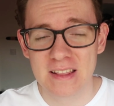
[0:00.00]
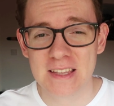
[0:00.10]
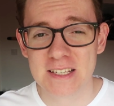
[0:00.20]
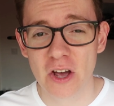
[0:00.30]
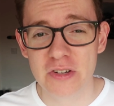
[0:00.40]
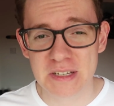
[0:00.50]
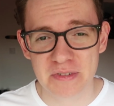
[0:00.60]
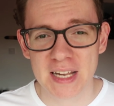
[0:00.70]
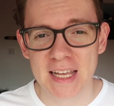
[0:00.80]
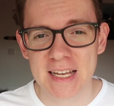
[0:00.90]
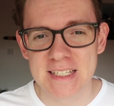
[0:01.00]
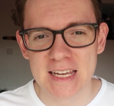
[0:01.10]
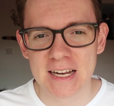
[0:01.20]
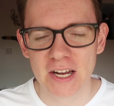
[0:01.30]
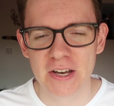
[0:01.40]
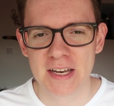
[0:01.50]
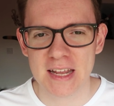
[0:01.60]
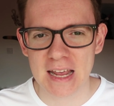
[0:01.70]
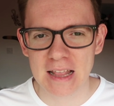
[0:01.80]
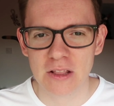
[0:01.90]
there's loads of different leagues included
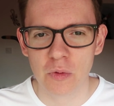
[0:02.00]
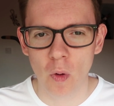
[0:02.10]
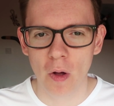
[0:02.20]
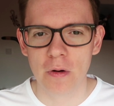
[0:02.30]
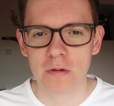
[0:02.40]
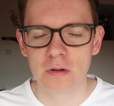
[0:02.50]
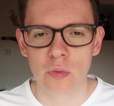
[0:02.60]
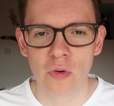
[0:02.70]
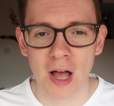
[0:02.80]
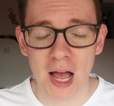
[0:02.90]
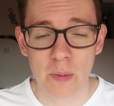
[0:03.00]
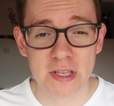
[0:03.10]
in the OneFootball app.